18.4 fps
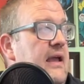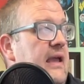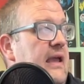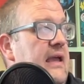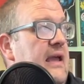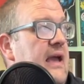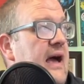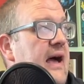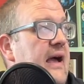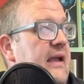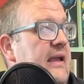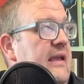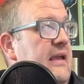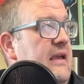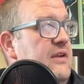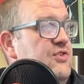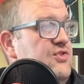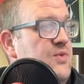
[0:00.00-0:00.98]

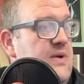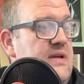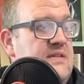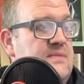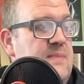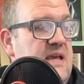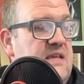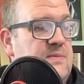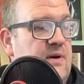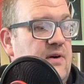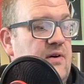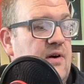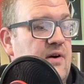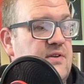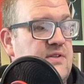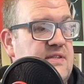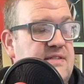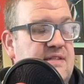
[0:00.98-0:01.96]
He enjoys baseball
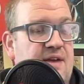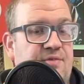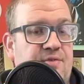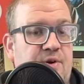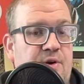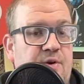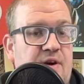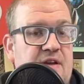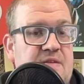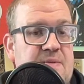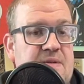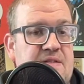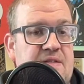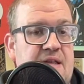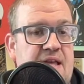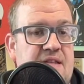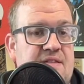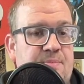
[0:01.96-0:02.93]
cards and stuff for Christmas,
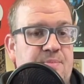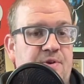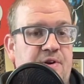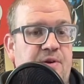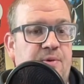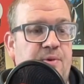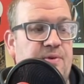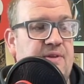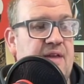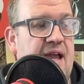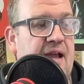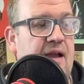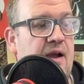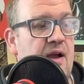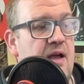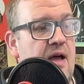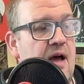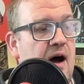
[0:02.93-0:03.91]
so that's a pretty cool thing.
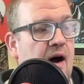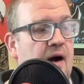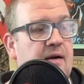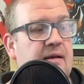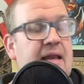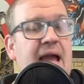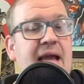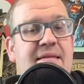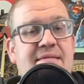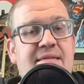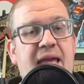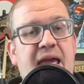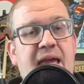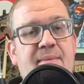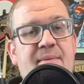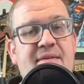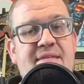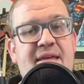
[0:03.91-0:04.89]
Our next
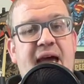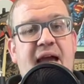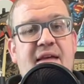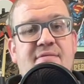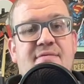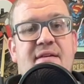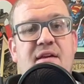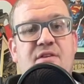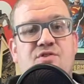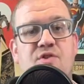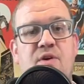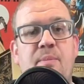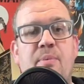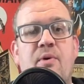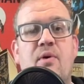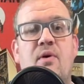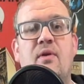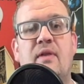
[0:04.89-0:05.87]
game is actually a
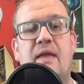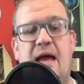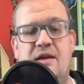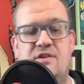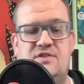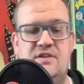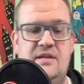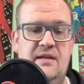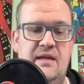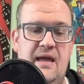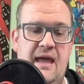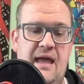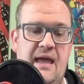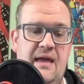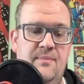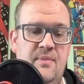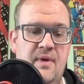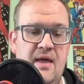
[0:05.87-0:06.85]
triple collection
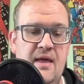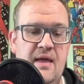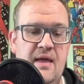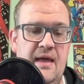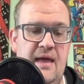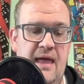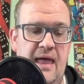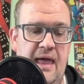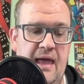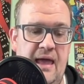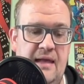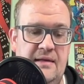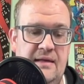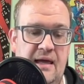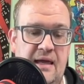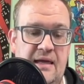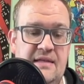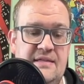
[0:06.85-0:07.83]
game,
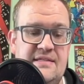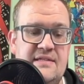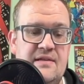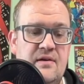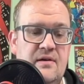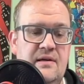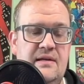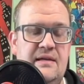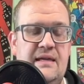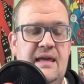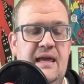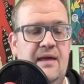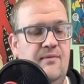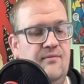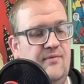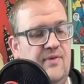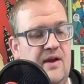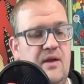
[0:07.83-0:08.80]
and it's starting to
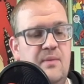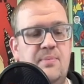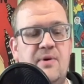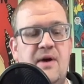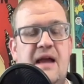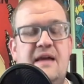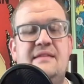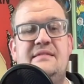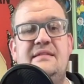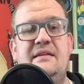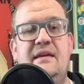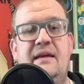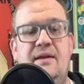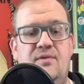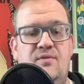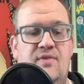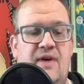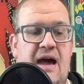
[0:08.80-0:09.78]
get very pricey
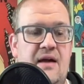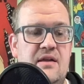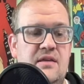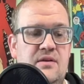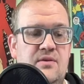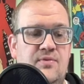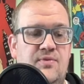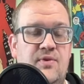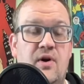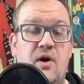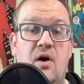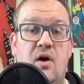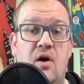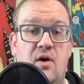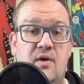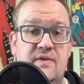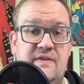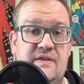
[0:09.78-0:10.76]
in value for
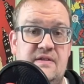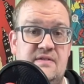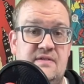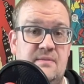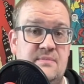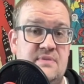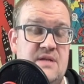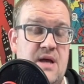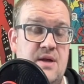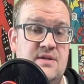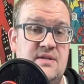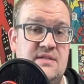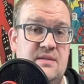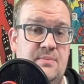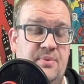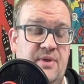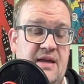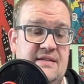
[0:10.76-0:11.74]
all systems, not just
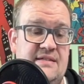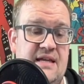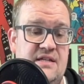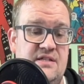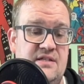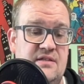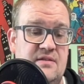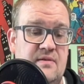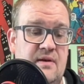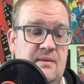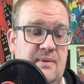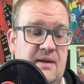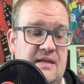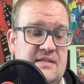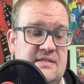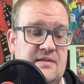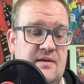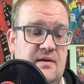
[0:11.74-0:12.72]
the PlayStation 3, but
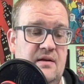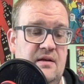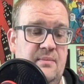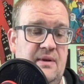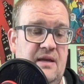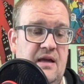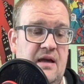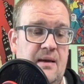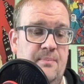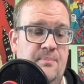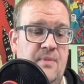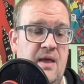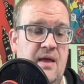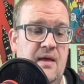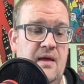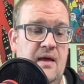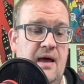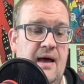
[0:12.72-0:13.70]
it's starting to become
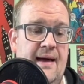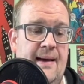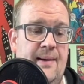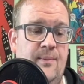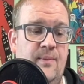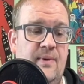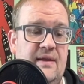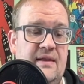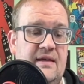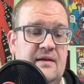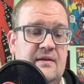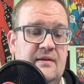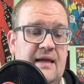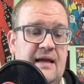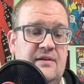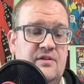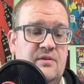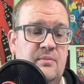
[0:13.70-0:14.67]
one of the
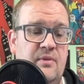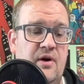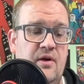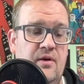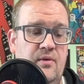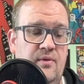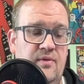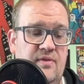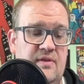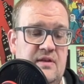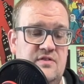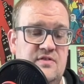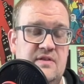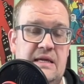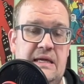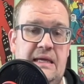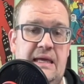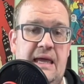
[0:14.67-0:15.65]
collector models that you
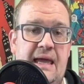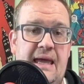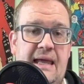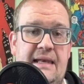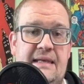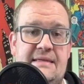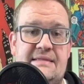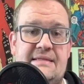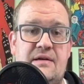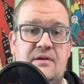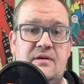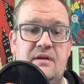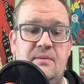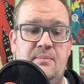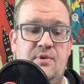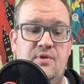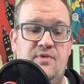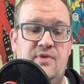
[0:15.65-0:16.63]
can get, and it's starting
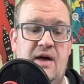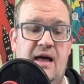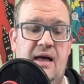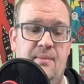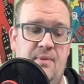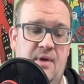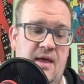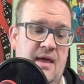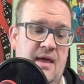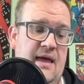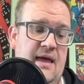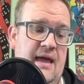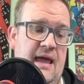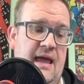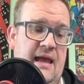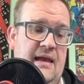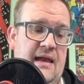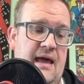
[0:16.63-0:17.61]
to move up.
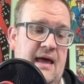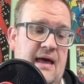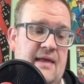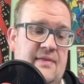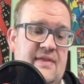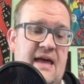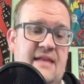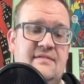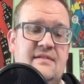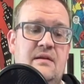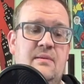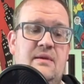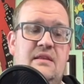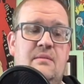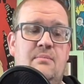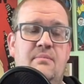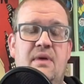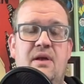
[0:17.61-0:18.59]
And that's going to be
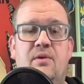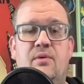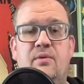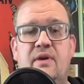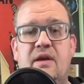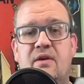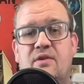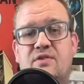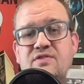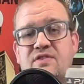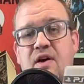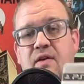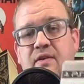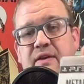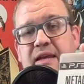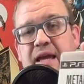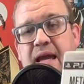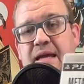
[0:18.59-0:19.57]
the Metal Gear
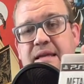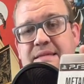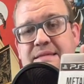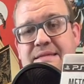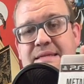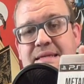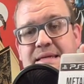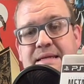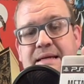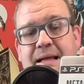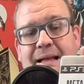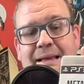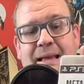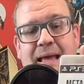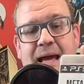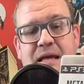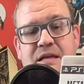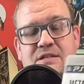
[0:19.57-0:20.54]
Solid HD
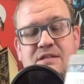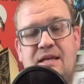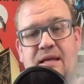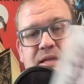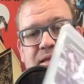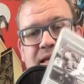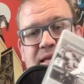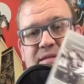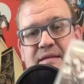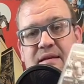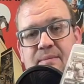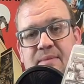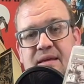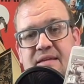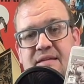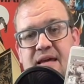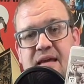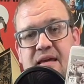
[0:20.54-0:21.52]
collection that's going to
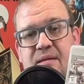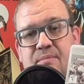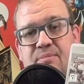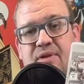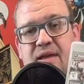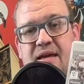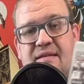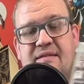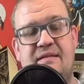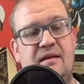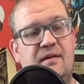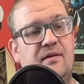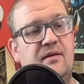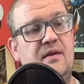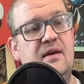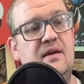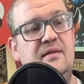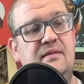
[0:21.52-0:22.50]
be taking place here.
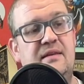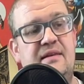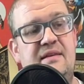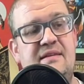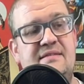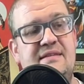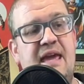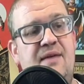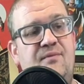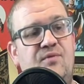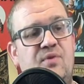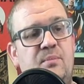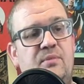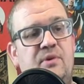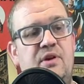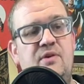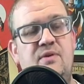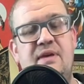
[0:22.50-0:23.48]
Now, this came
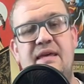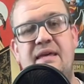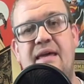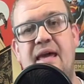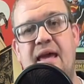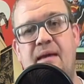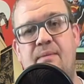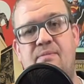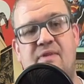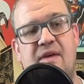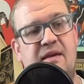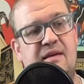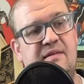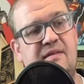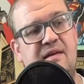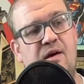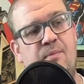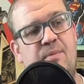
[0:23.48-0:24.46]
from Lukey Games. I
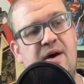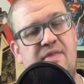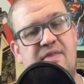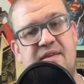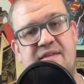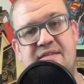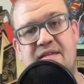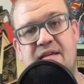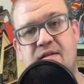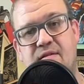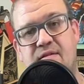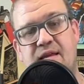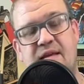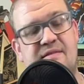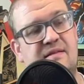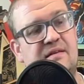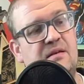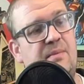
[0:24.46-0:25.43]
can tell by the sticker
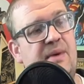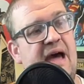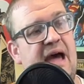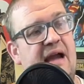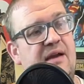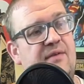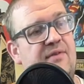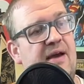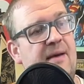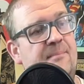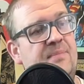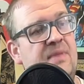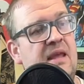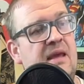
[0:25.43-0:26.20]
that's on the back of it.